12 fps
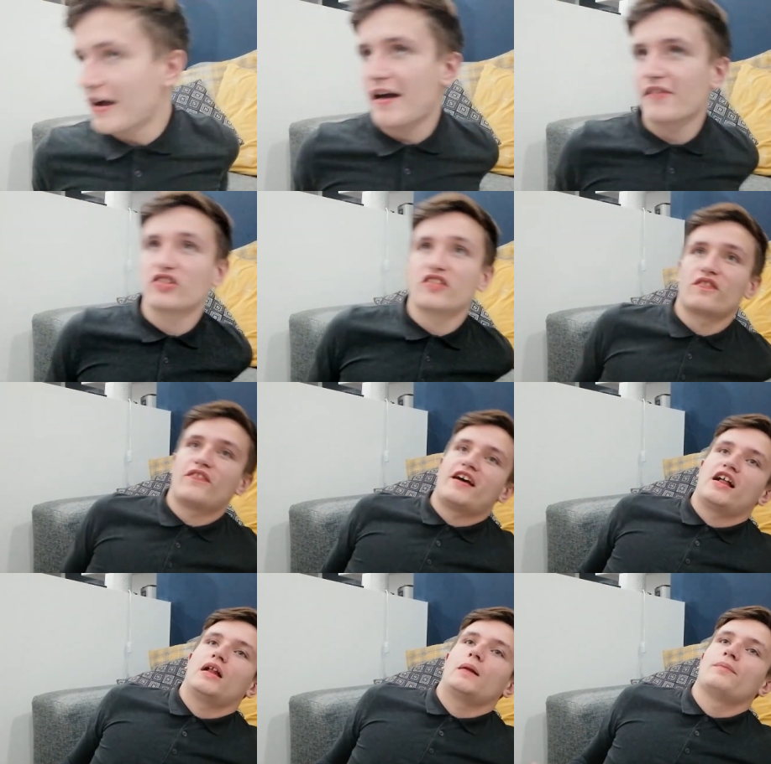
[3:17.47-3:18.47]
I've just
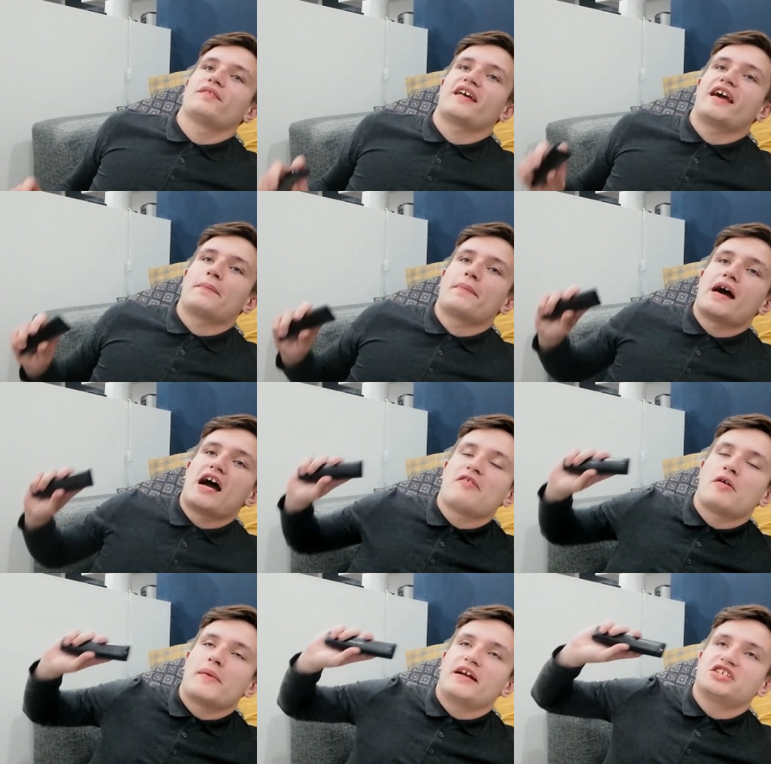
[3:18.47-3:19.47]
filmed a part of
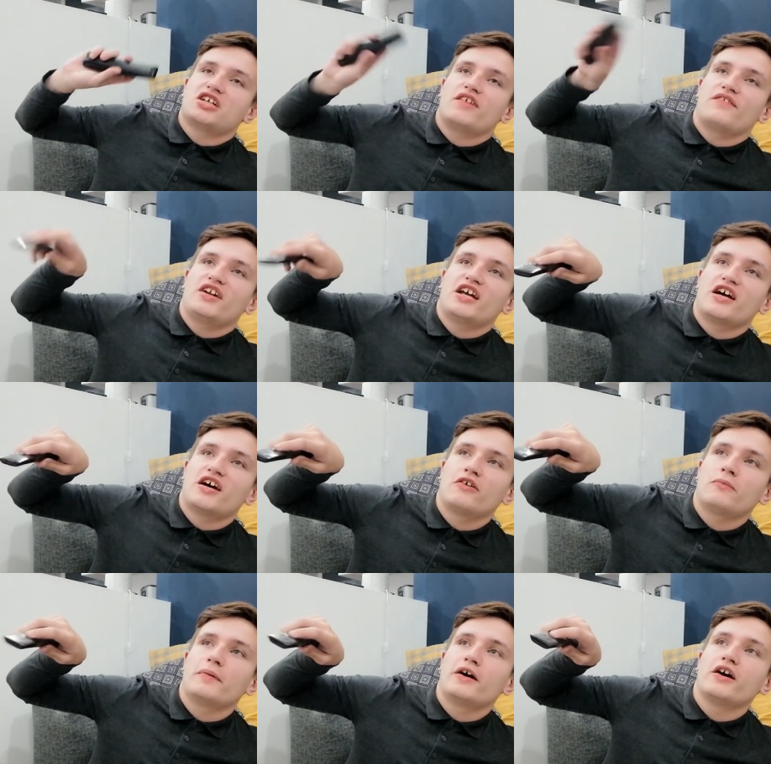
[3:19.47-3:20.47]
my main channel
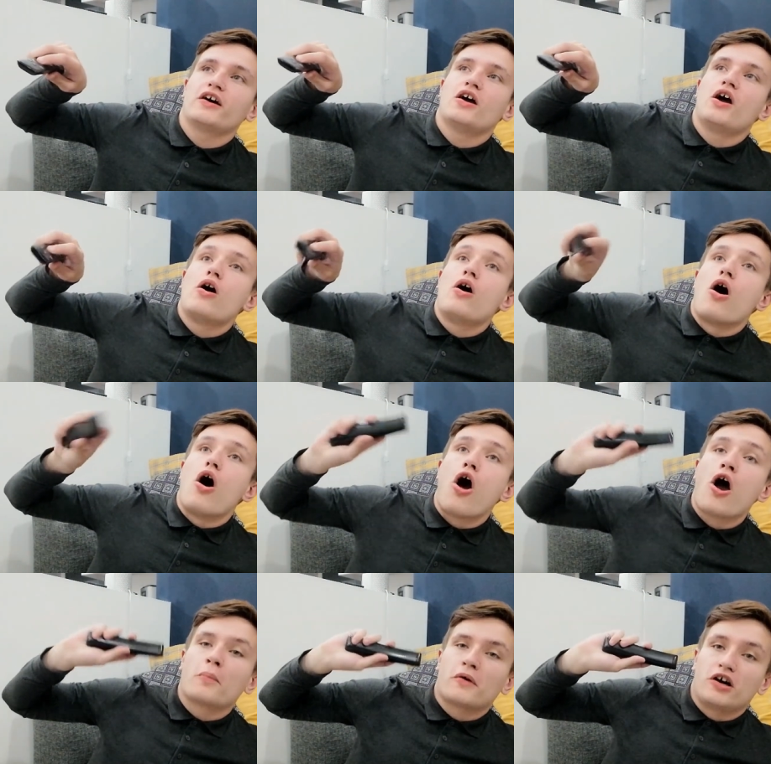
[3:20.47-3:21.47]
video, but
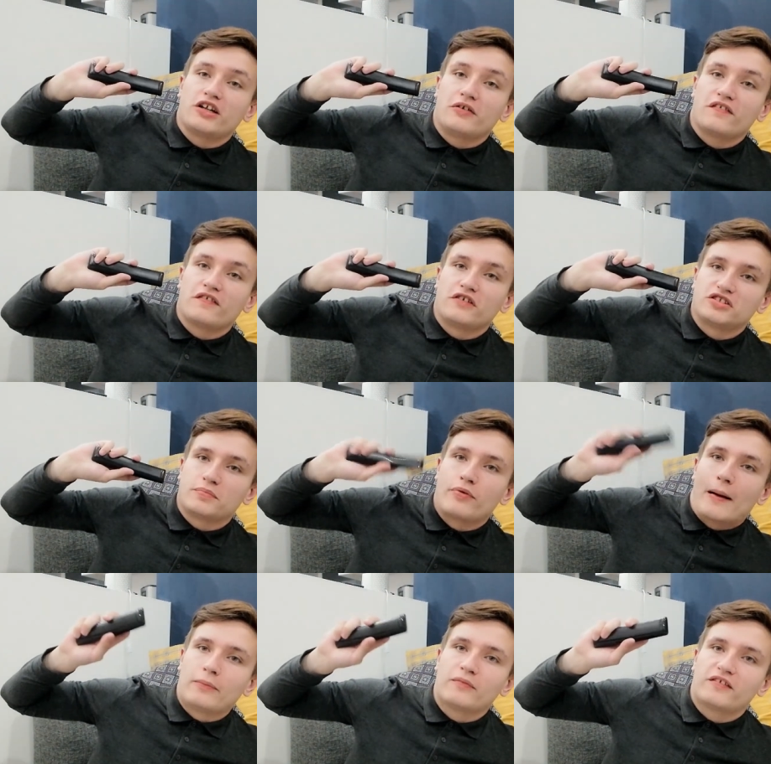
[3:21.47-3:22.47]
oh my god, it was such a
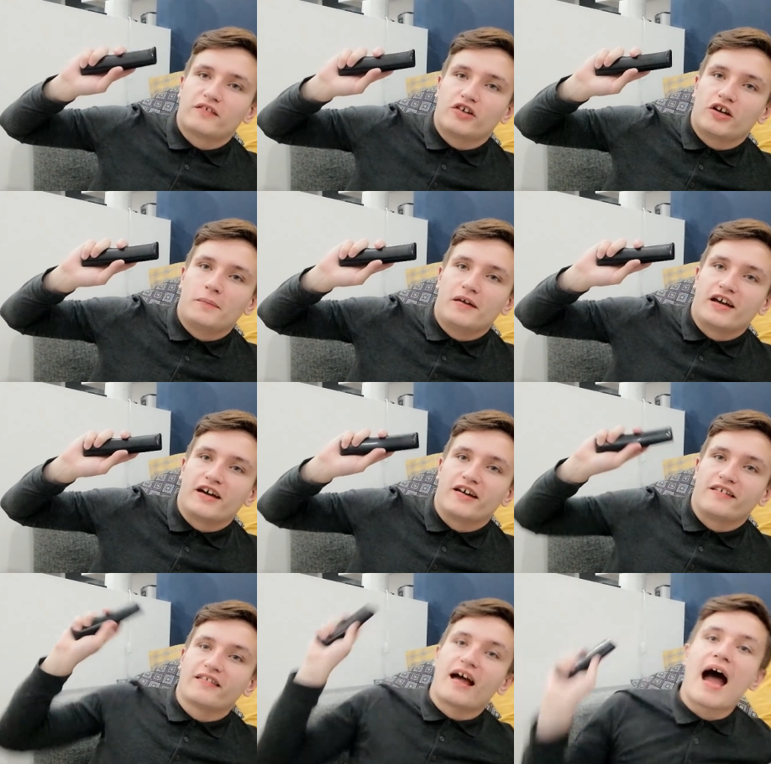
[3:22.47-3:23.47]
problem to do
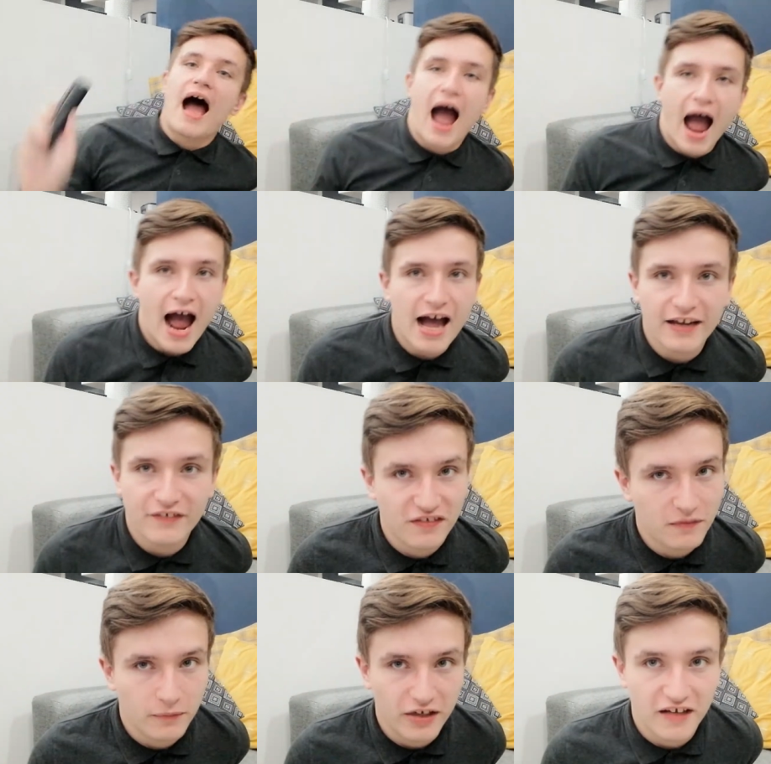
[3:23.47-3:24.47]
because I, for
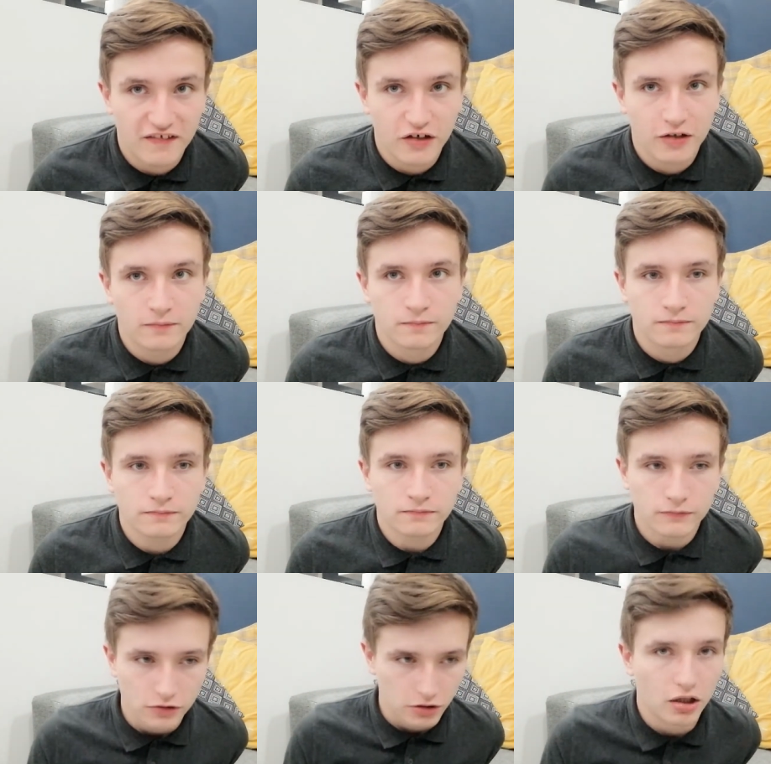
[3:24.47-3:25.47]
some reason,
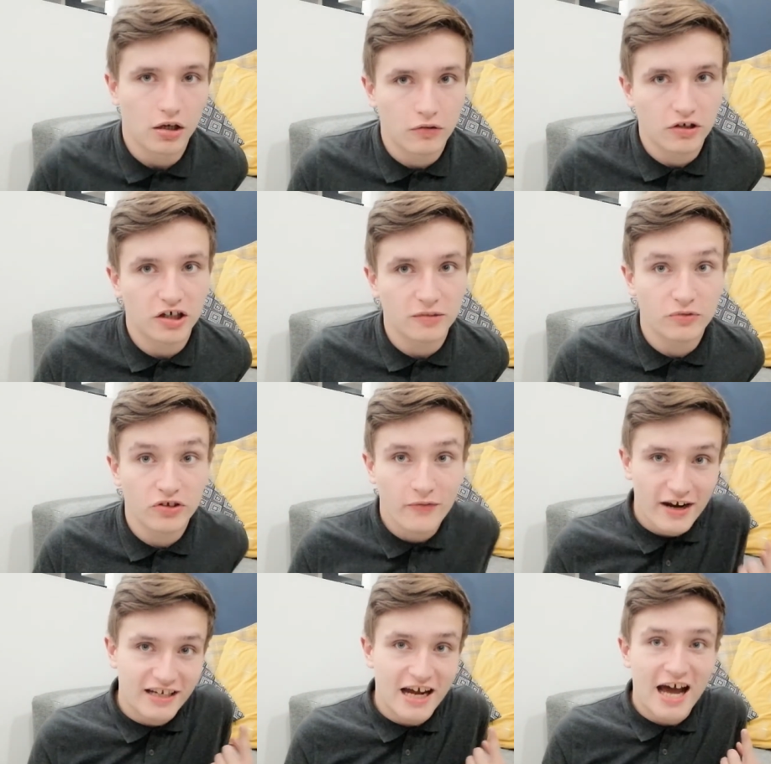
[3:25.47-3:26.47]
what I'm doing
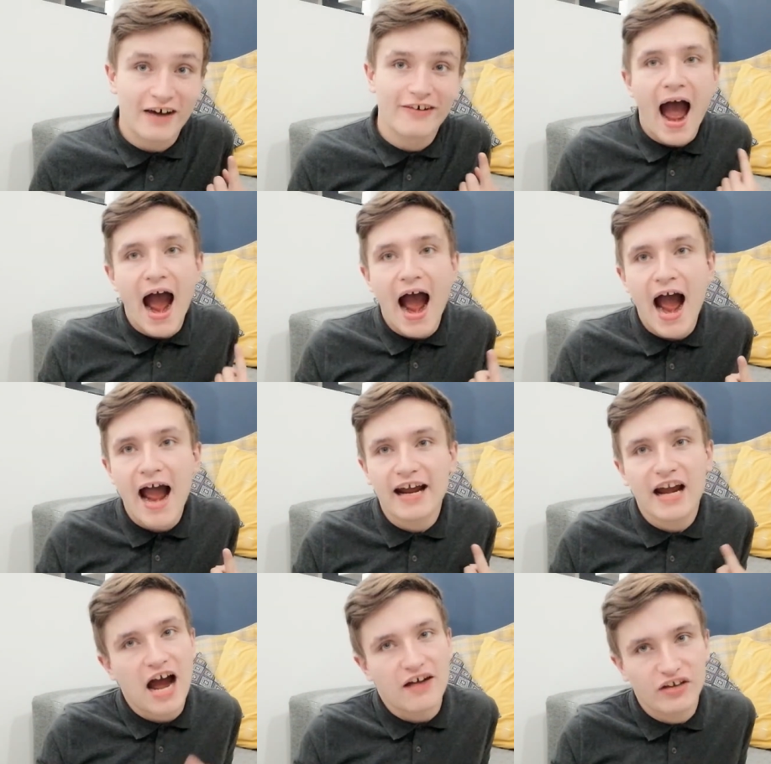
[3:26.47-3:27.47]
right now,
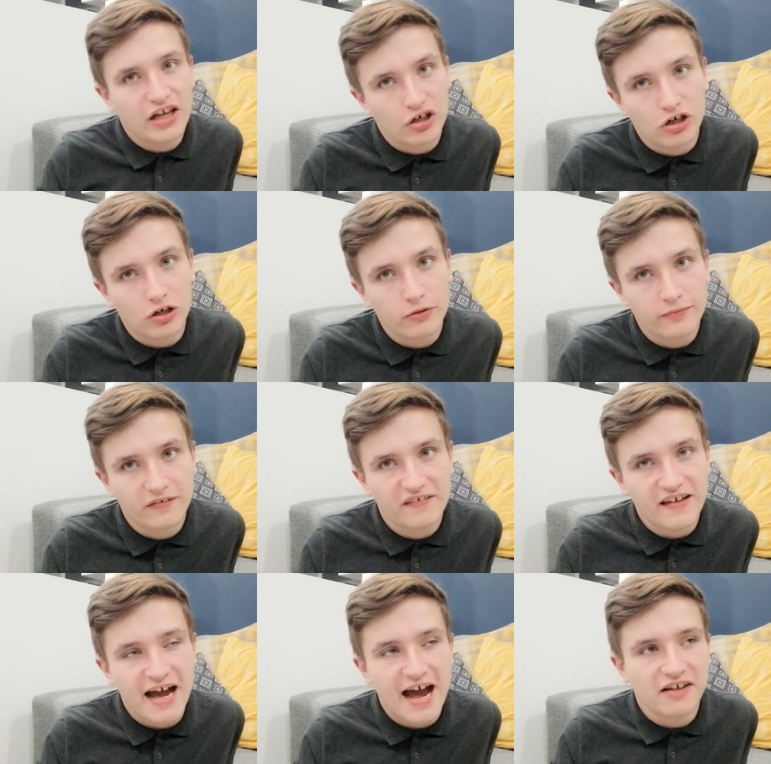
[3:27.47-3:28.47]
I have
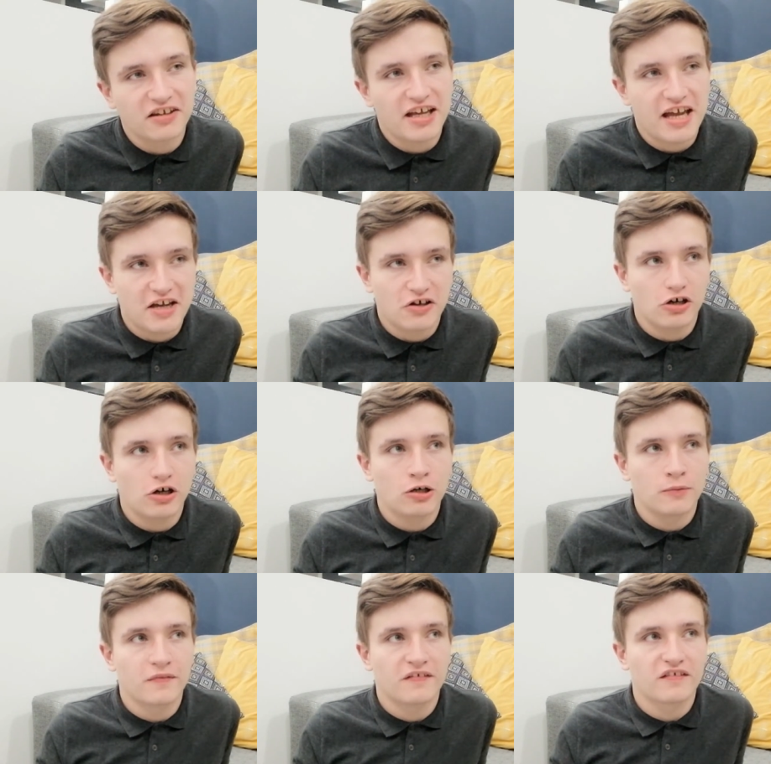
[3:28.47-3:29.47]
hiccups, and the
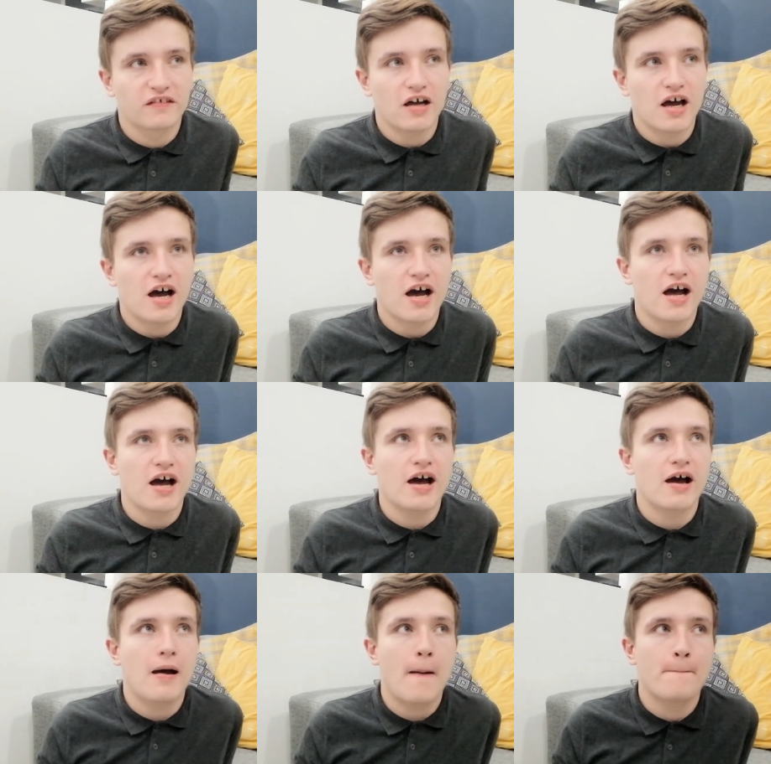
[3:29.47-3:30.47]
hiccups
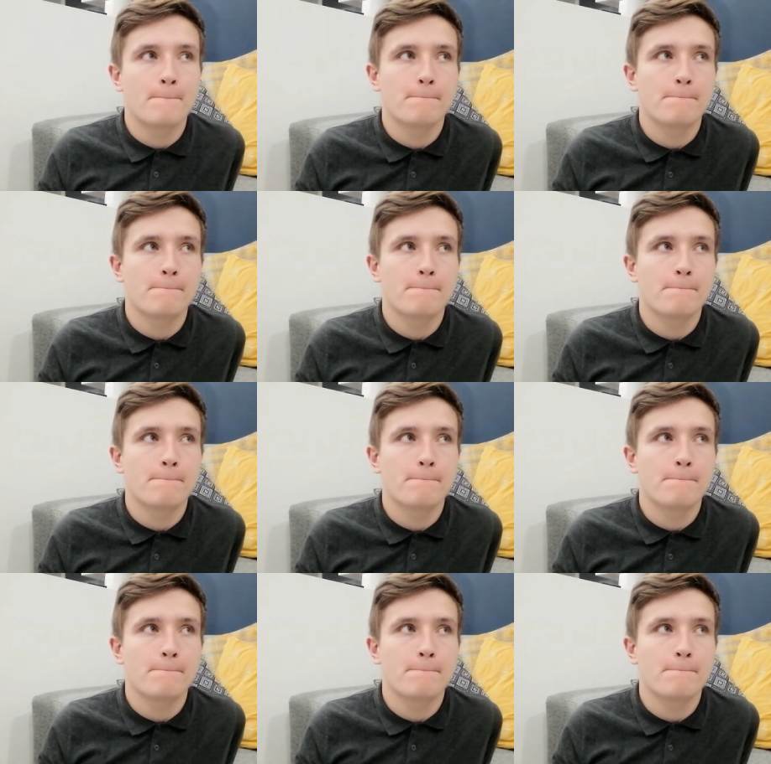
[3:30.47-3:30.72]
are